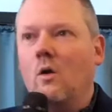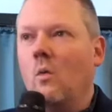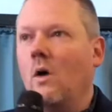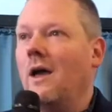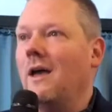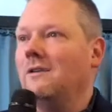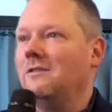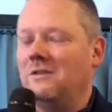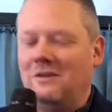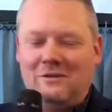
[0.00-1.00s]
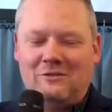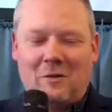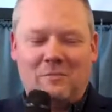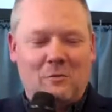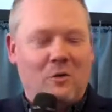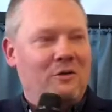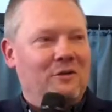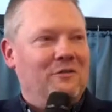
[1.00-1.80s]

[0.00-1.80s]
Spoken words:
where's chapter 1,